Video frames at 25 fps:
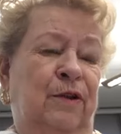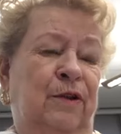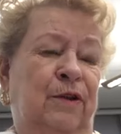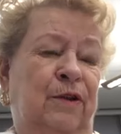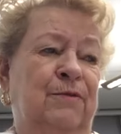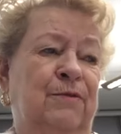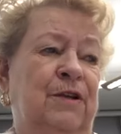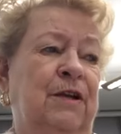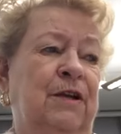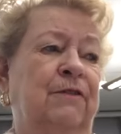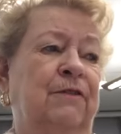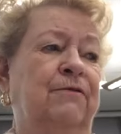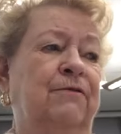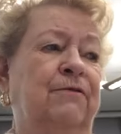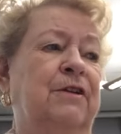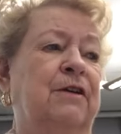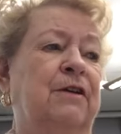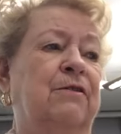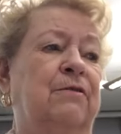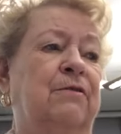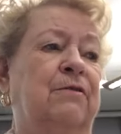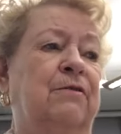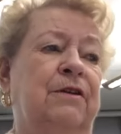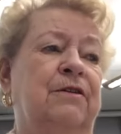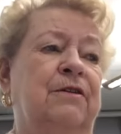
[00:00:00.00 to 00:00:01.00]
themselves
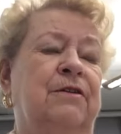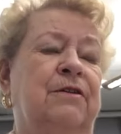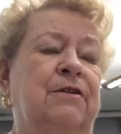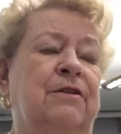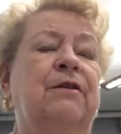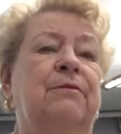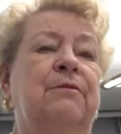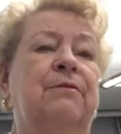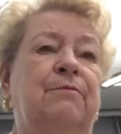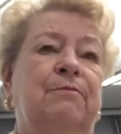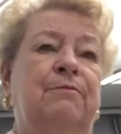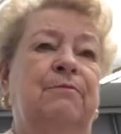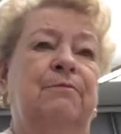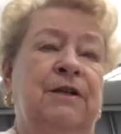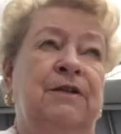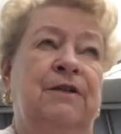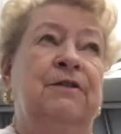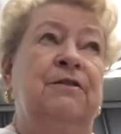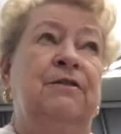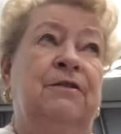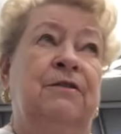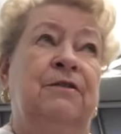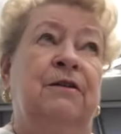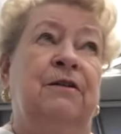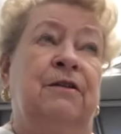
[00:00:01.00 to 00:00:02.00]
down as
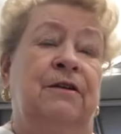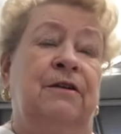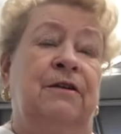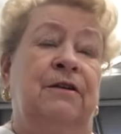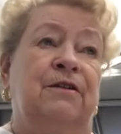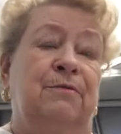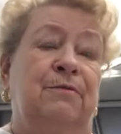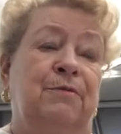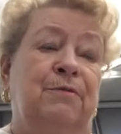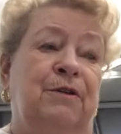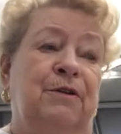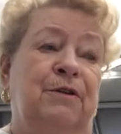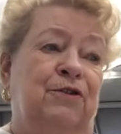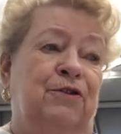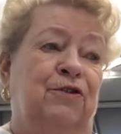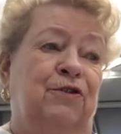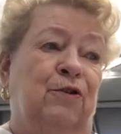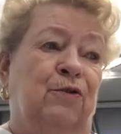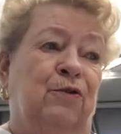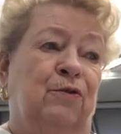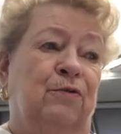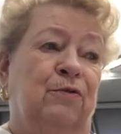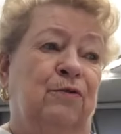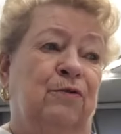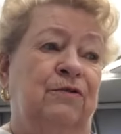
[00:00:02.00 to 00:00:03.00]
Mrs. Elizabeth
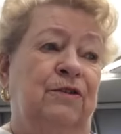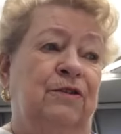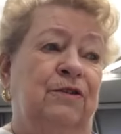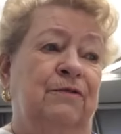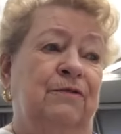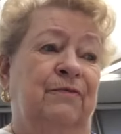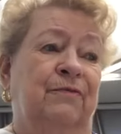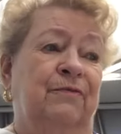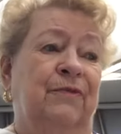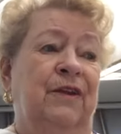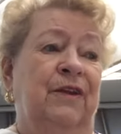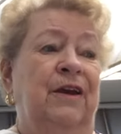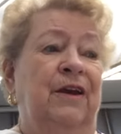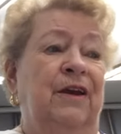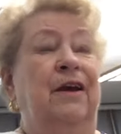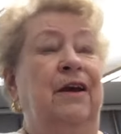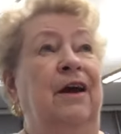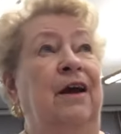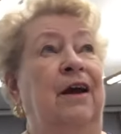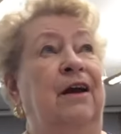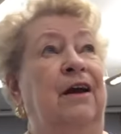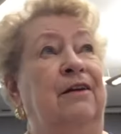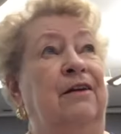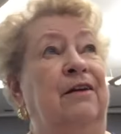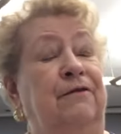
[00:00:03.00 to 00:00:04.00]
Jones,
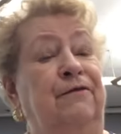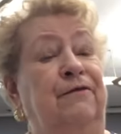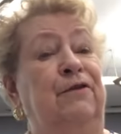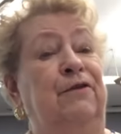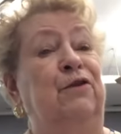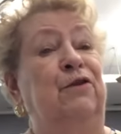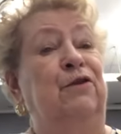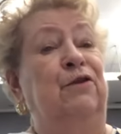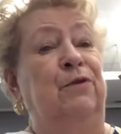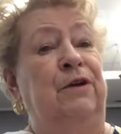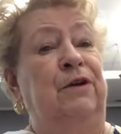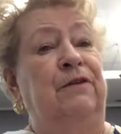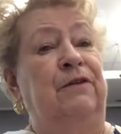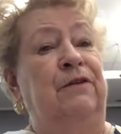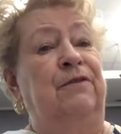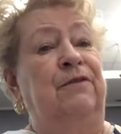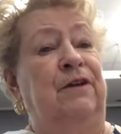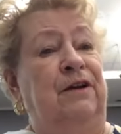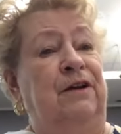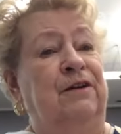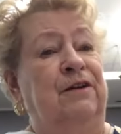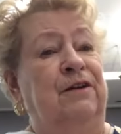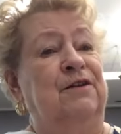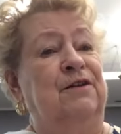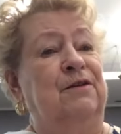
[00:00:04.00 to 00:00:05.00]
and a few even
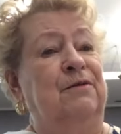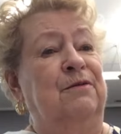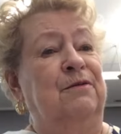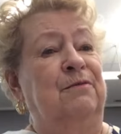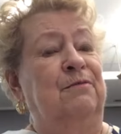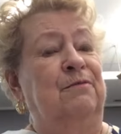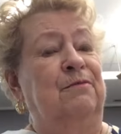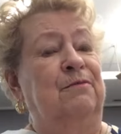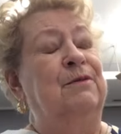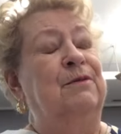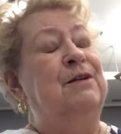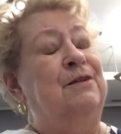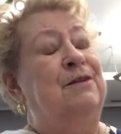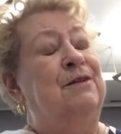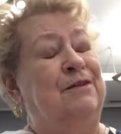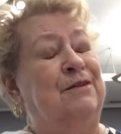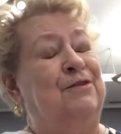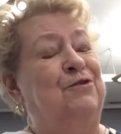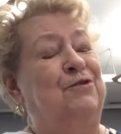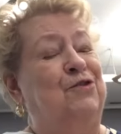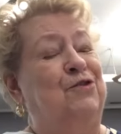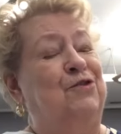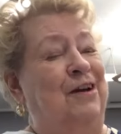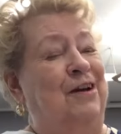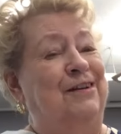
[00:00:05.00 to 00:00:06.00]
as Mrs.
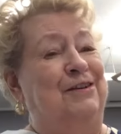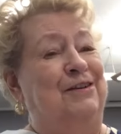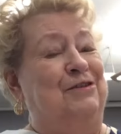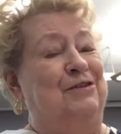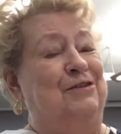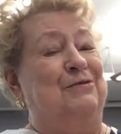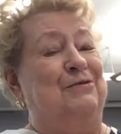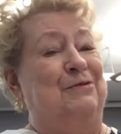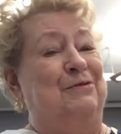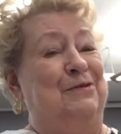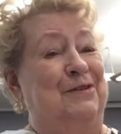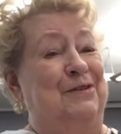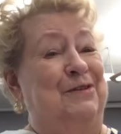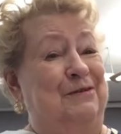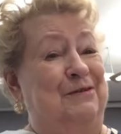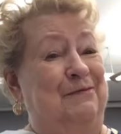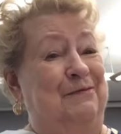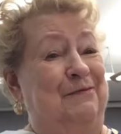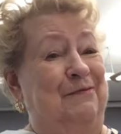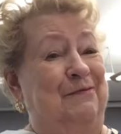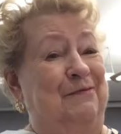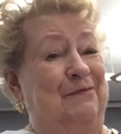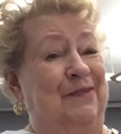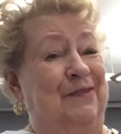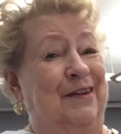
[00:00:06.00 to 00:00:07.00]
John Jones.
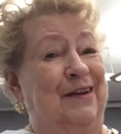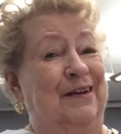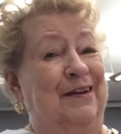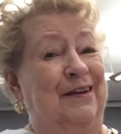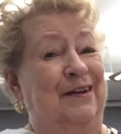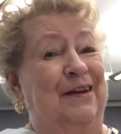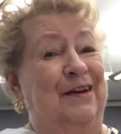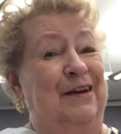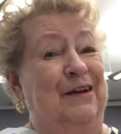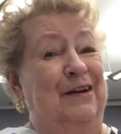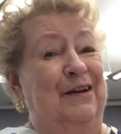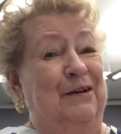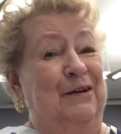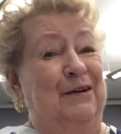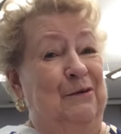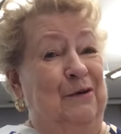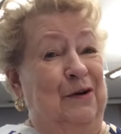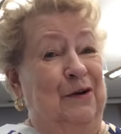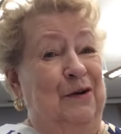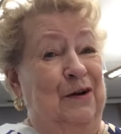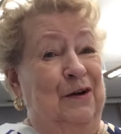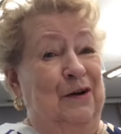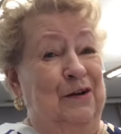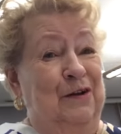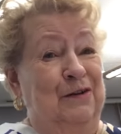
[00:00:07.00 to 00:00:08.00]

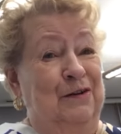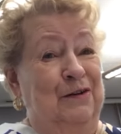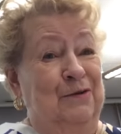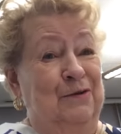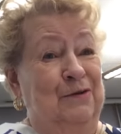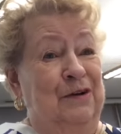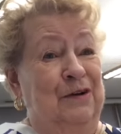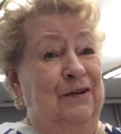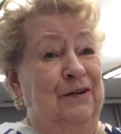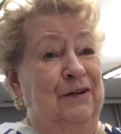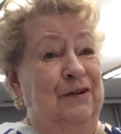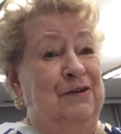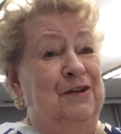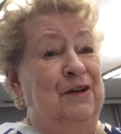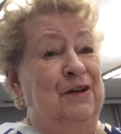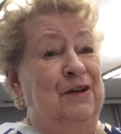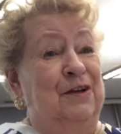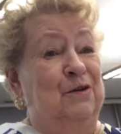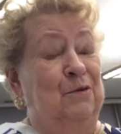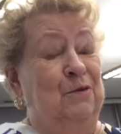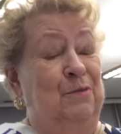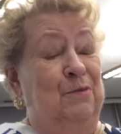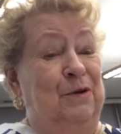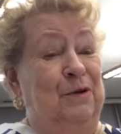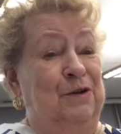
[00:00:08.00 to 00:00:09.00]
We all know and have seen
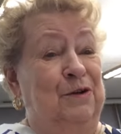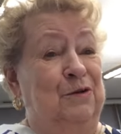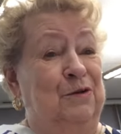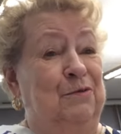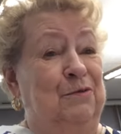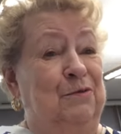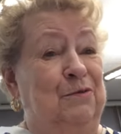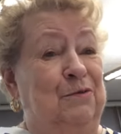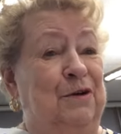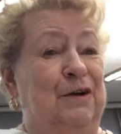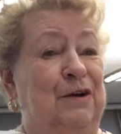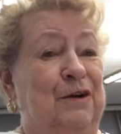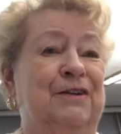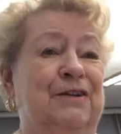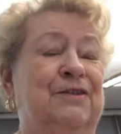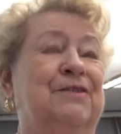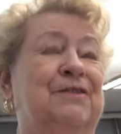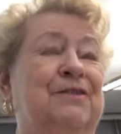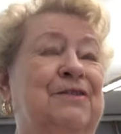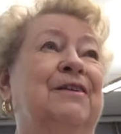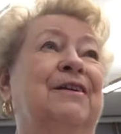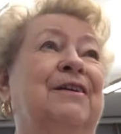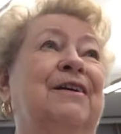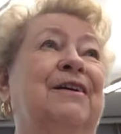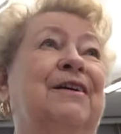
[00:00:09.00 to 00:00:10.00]

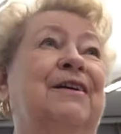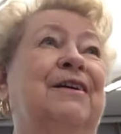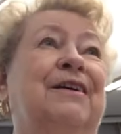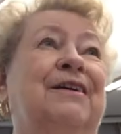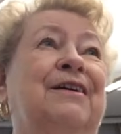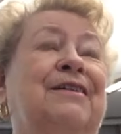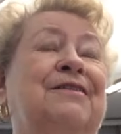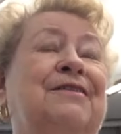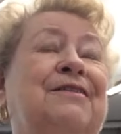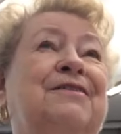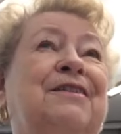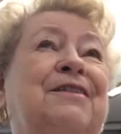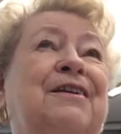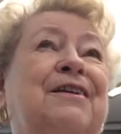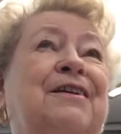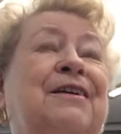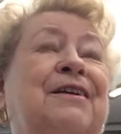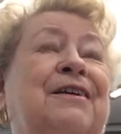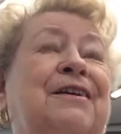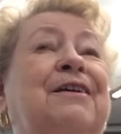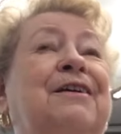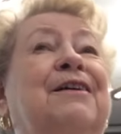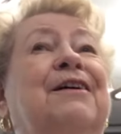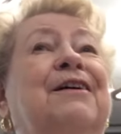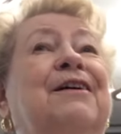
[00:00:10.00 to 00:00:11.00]
obituaries
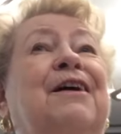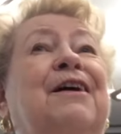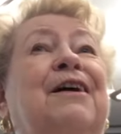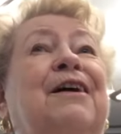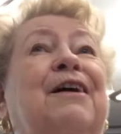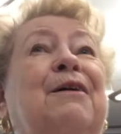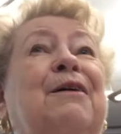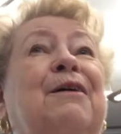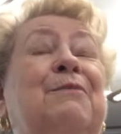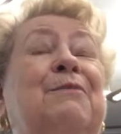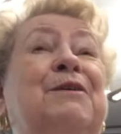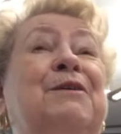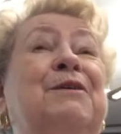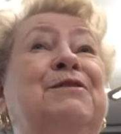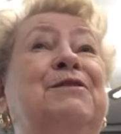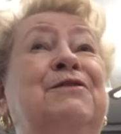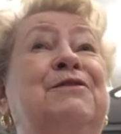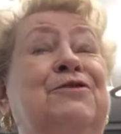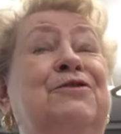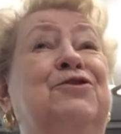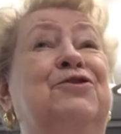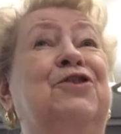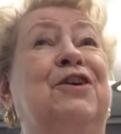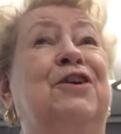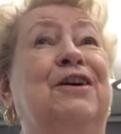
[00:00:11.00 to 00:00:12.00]
stating,
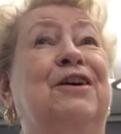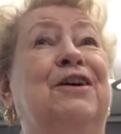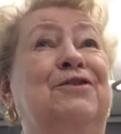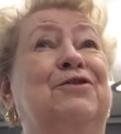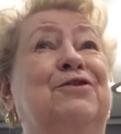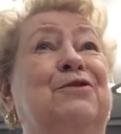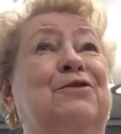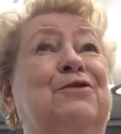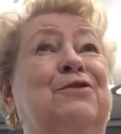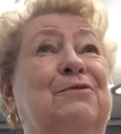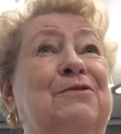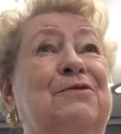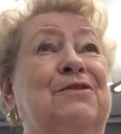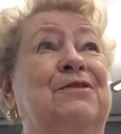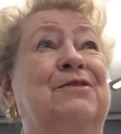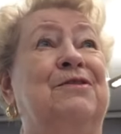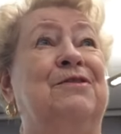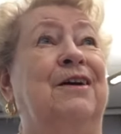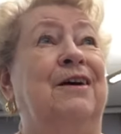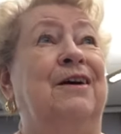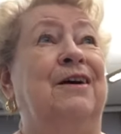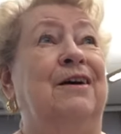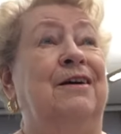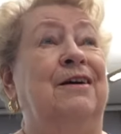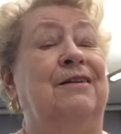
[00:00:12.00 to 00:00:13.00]
Mrs. John Jones
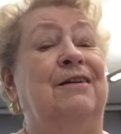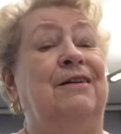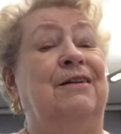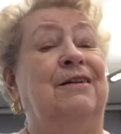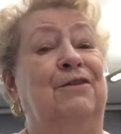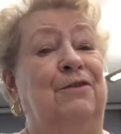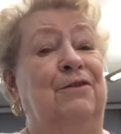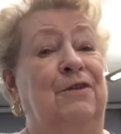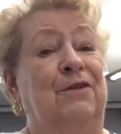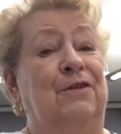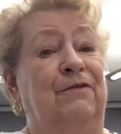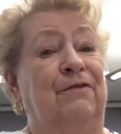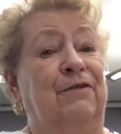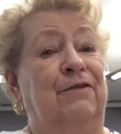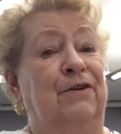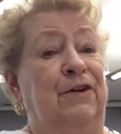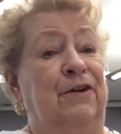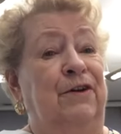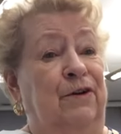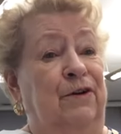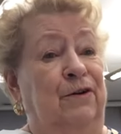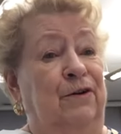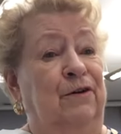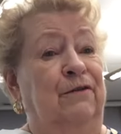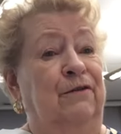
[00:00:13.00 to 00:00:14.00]
died, and you never
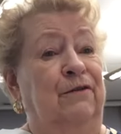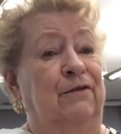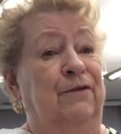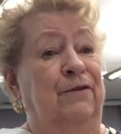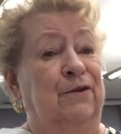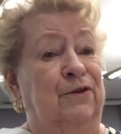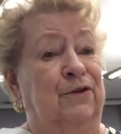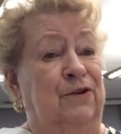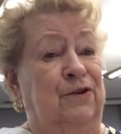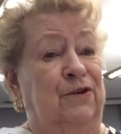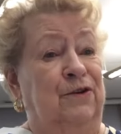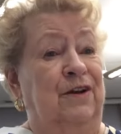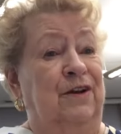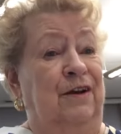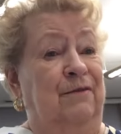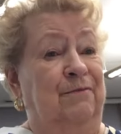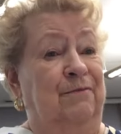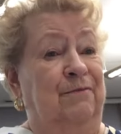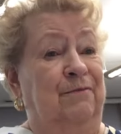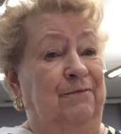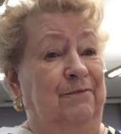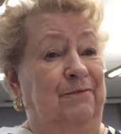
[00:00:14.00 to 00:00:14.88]
hear her first name.